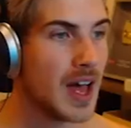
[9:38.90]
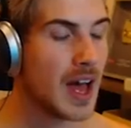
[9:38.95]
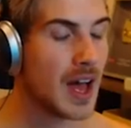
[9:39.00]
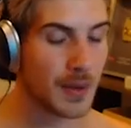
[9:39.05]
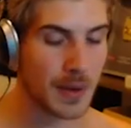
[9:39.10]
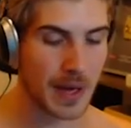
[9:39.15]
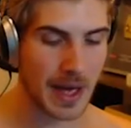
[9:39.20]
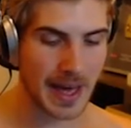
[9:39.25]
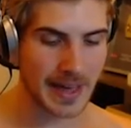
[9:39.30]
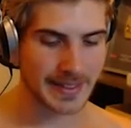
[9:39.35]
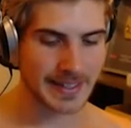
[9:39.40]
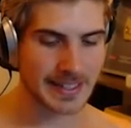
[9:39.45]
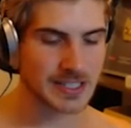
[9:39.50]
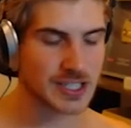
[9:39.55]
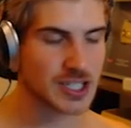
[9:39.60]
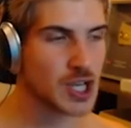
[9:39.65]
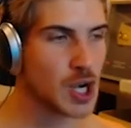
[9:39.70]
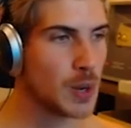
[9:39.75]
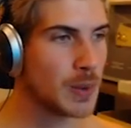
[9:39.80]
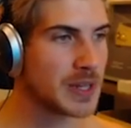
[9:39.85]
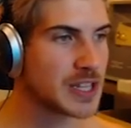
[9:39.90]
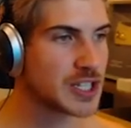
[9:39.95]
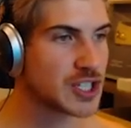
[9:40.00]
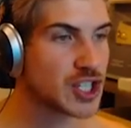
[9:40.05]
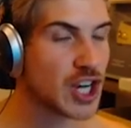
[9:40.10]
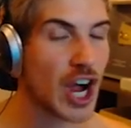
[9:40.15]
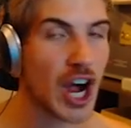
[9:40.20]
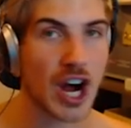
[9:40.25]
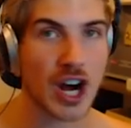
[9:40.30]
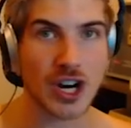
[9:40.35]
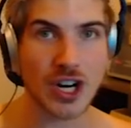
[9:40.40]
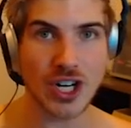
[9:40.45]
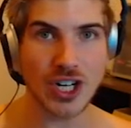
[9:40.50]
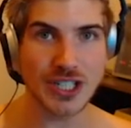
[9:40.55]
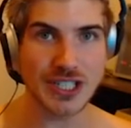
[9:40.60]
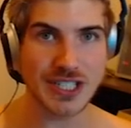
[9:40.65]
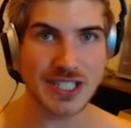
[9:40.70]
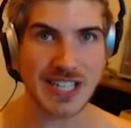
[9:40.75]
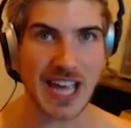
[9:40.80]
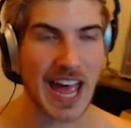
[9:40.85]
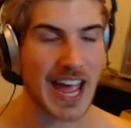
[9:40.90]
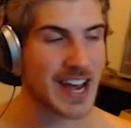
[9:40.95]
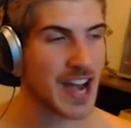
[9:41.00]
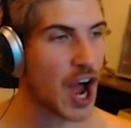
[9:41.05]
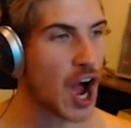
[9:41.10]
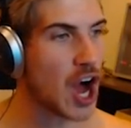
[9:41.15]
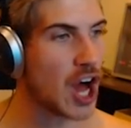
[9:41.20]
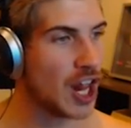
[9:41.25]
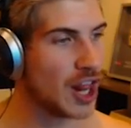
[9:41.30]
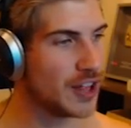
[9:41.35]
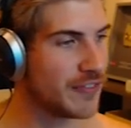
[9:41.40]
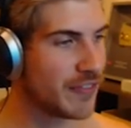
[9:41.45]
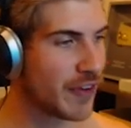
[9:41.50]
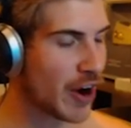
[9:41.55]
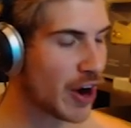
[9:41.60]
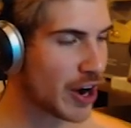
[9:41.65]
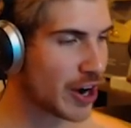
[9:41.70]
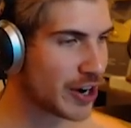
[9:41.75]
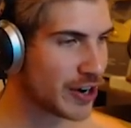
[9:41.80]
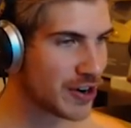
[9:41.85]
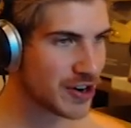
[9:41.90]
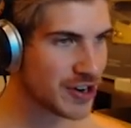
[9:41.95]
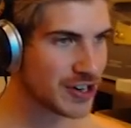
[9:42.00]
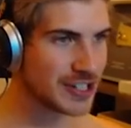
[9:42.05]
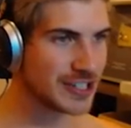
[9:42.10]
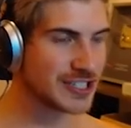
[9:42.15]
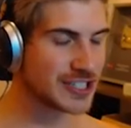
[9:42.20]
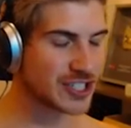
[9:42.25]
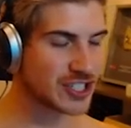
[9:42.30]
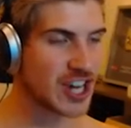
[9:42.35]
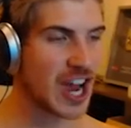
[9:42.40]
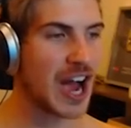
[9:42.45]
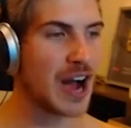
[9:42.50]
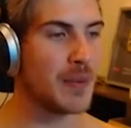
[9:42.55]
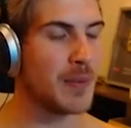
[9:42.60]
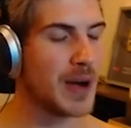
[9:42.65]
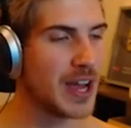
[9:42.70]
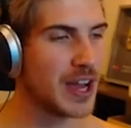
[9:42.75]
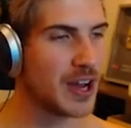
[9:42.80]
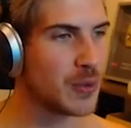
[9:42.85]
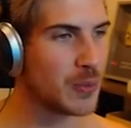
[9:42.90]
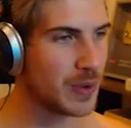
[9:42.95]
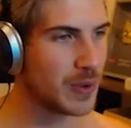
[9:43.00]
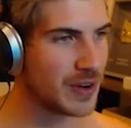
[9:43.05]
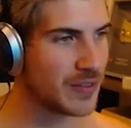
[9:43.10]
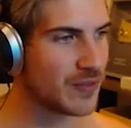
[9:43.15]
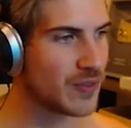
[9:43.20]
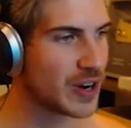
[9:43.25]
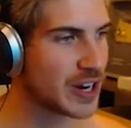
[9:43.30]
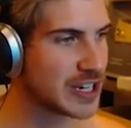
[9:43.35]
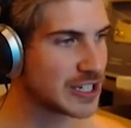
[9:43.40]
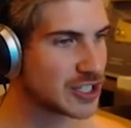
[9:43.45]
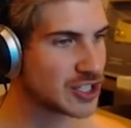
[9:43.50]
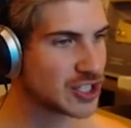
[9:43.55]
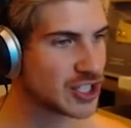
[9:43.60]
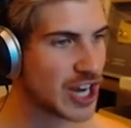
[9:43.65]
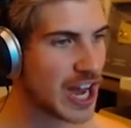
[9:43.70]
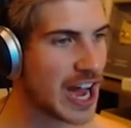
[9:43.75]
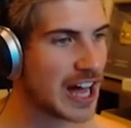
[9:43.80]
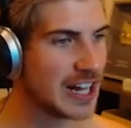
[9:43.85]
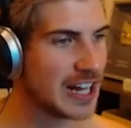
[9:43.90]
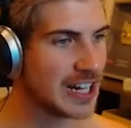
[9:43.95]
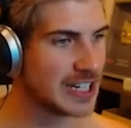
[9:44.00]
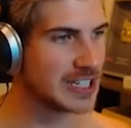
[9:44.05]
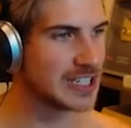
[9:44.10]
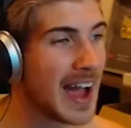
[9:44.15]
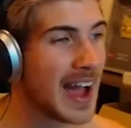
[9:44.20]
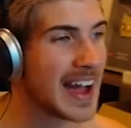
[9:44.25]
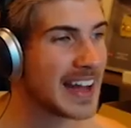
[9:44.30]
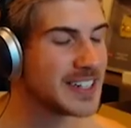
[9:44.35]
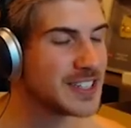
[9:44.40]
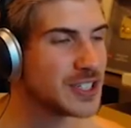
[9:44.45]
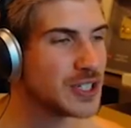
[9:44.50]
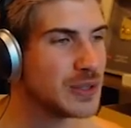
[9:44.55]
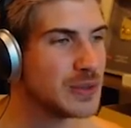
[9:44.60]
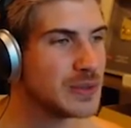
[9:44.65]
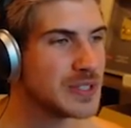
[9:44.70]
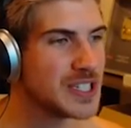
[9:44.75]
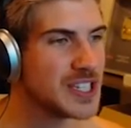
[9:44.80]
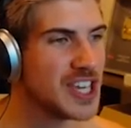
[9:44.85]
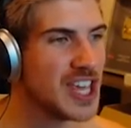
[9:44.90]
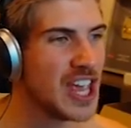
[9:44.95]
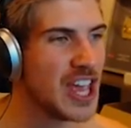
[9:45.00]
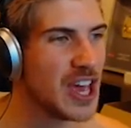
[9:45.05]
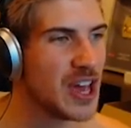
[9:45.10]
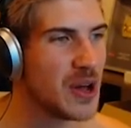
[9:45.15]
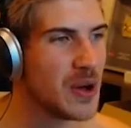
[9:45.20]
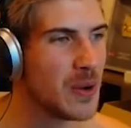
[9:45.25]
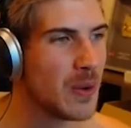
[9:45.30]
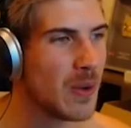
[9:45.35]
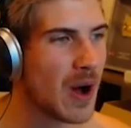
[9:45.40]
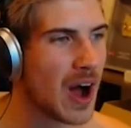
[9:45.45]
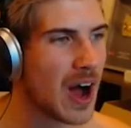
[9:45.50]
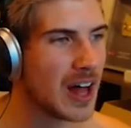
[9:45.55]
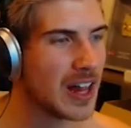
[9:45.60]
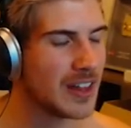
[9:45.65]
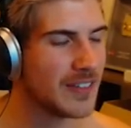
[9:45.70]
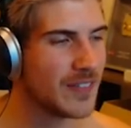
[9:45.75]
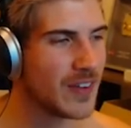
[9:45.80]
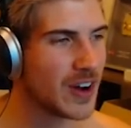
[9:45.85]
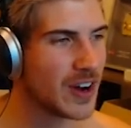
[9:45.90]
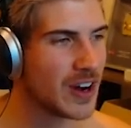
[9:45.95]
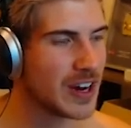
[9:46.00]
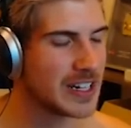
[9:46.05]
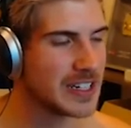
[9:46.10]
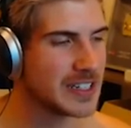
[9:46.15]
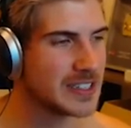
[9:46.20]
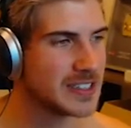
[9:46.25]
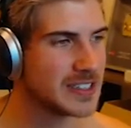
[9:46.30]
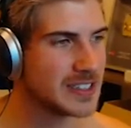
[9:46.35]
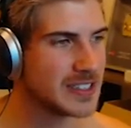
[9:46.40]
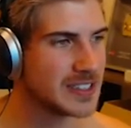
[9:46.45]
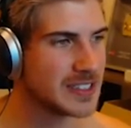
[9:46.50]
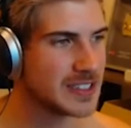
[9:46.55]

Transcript: Okay, let's go with Charles and Oliver. Shall we? We freaking shall. I choose you, Oliver and